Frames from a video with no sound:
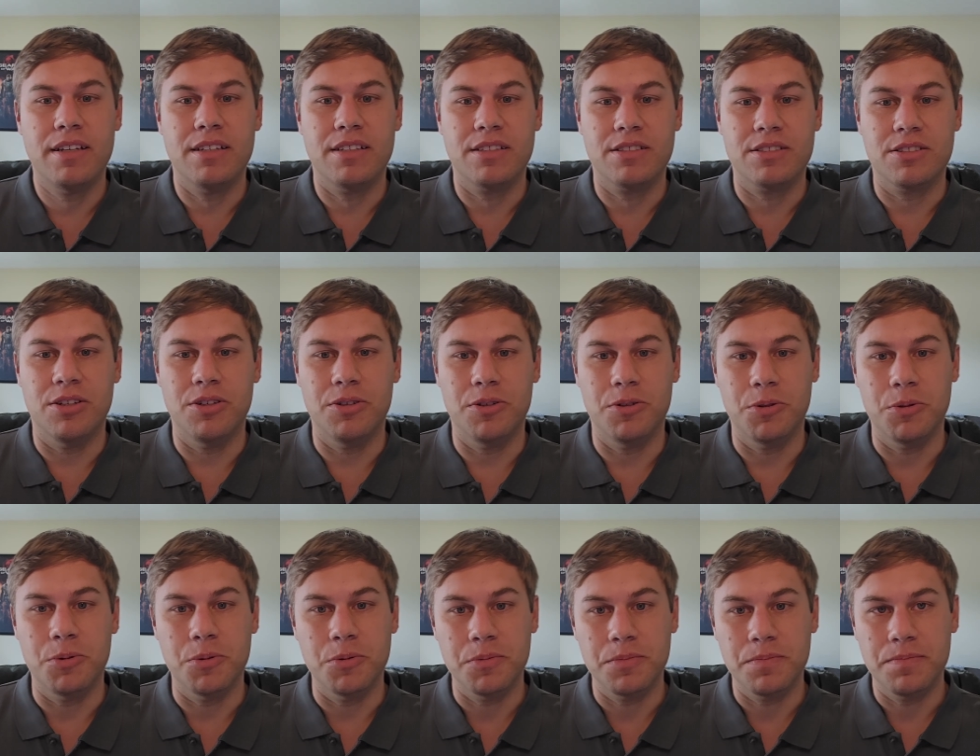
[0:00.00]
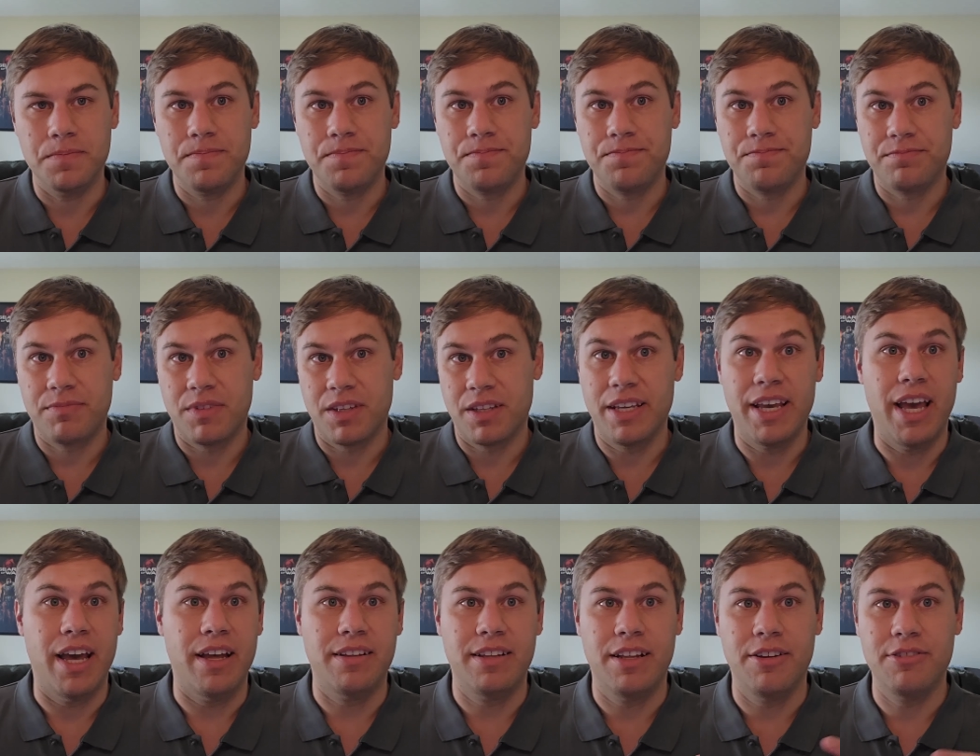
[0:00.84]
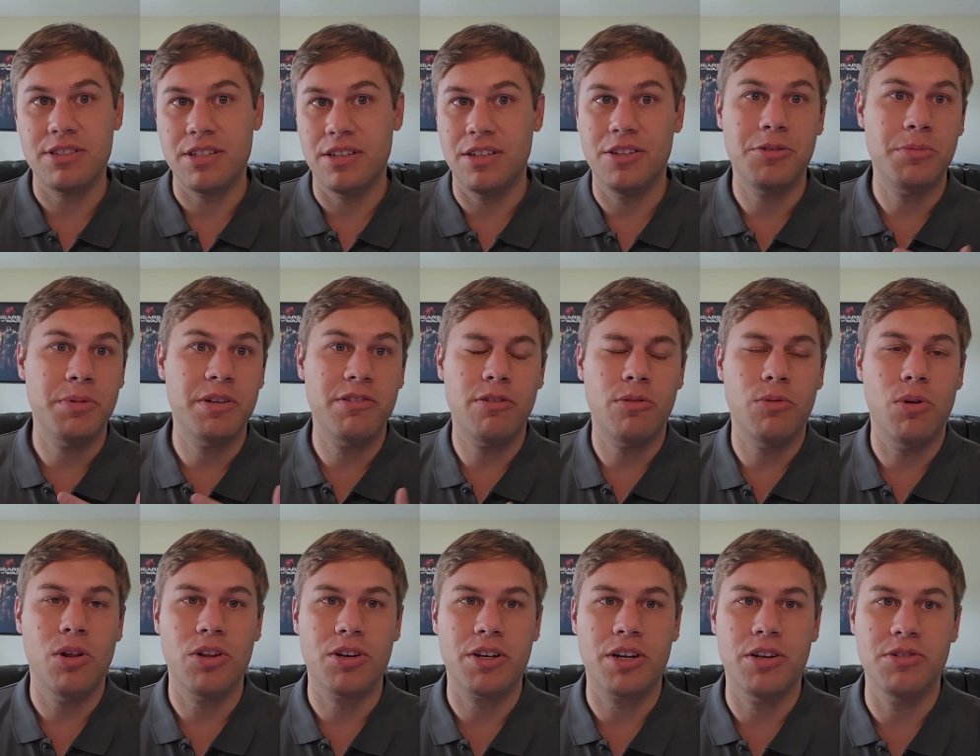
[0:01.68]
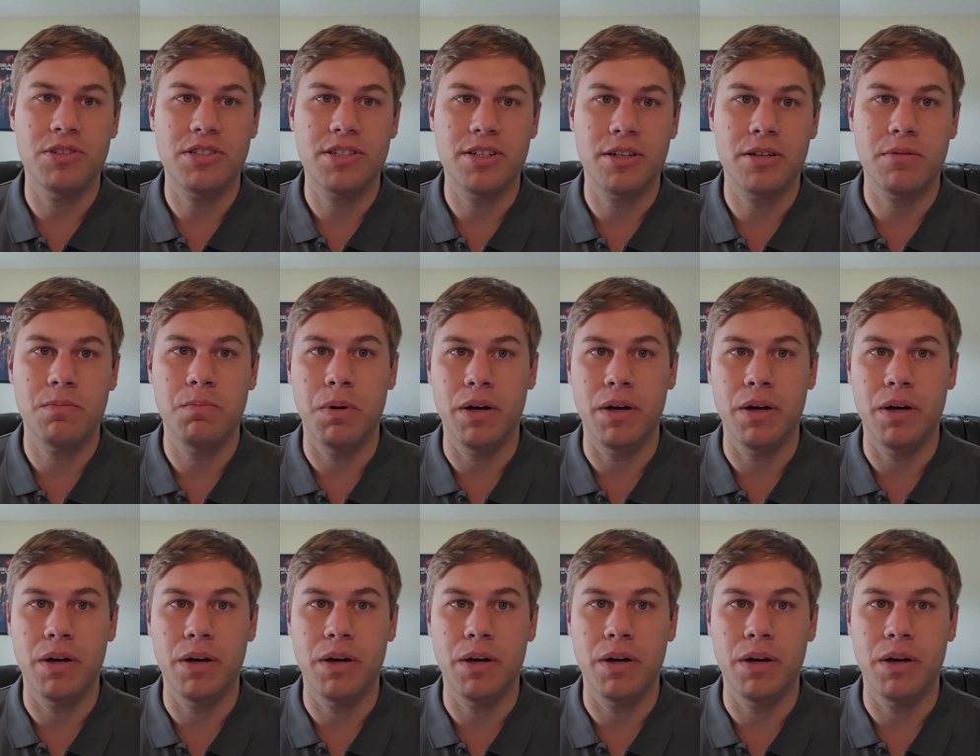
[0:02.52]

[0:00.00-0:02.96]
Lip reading: So, that was a little bit of a roller coaster,